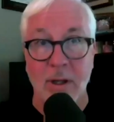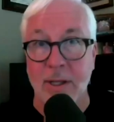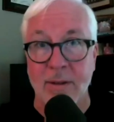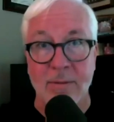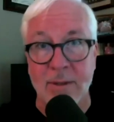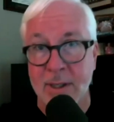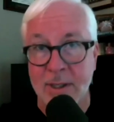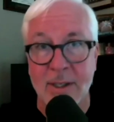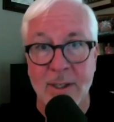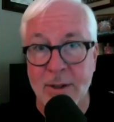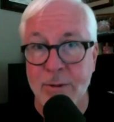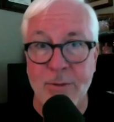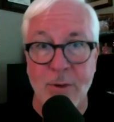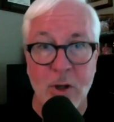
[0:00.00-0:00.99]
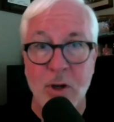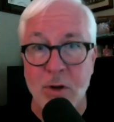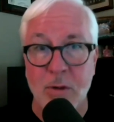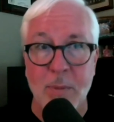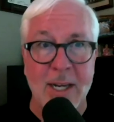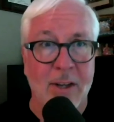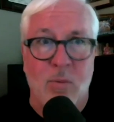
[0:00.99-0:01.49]
and oh. food
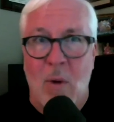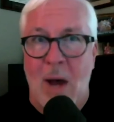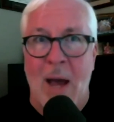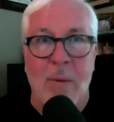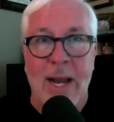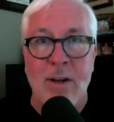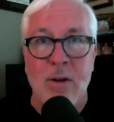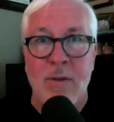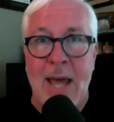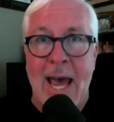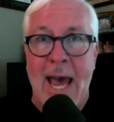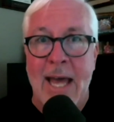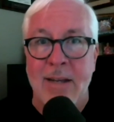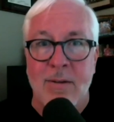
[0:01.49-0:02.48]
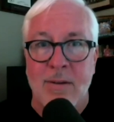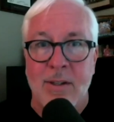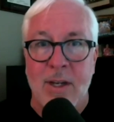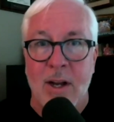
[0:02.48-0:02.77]
because why would I do that? And, you